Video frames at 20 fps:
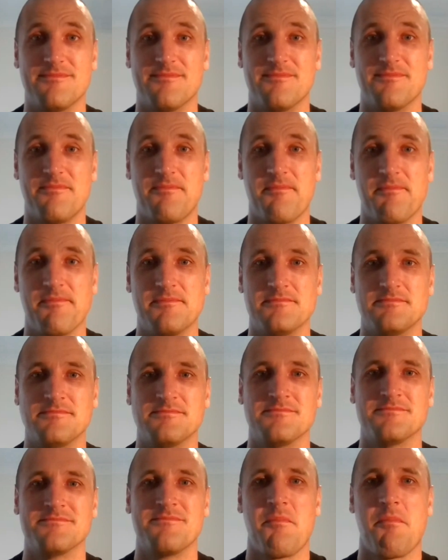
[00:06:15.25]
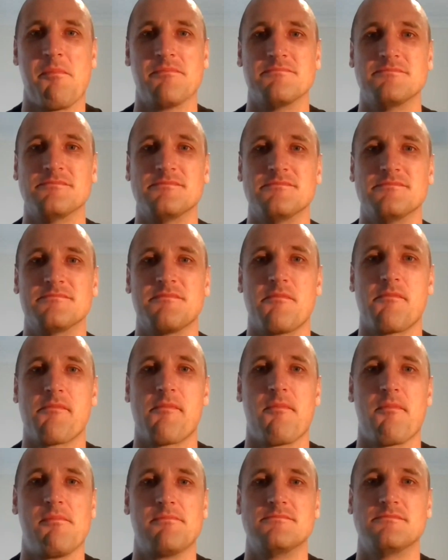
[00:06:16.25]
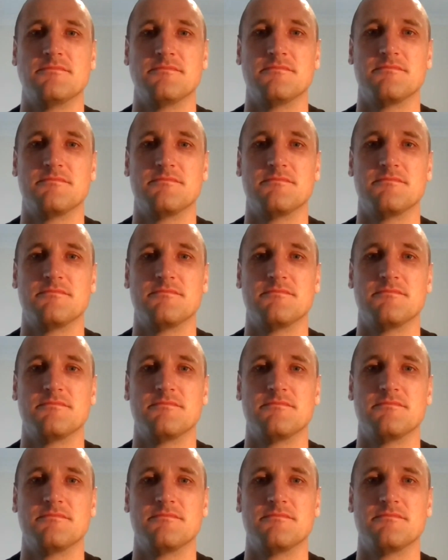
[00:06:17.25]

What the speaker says: Okay. I wanted to